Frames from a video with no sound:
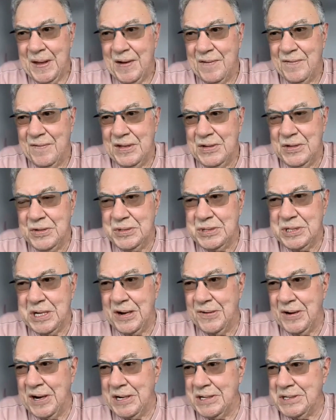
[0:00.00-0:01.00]
the new
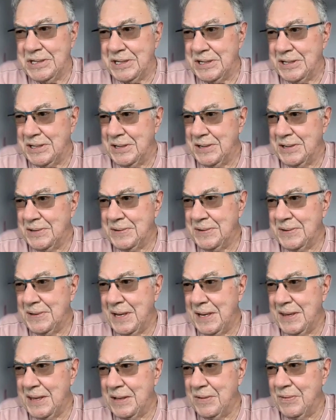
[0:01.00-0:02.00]
generation.
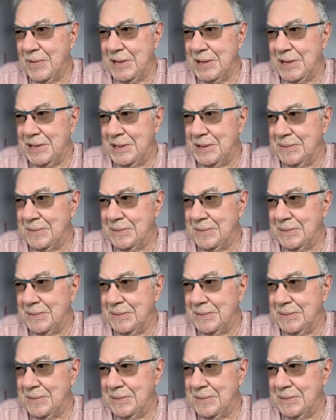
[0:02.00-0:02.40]
I think it went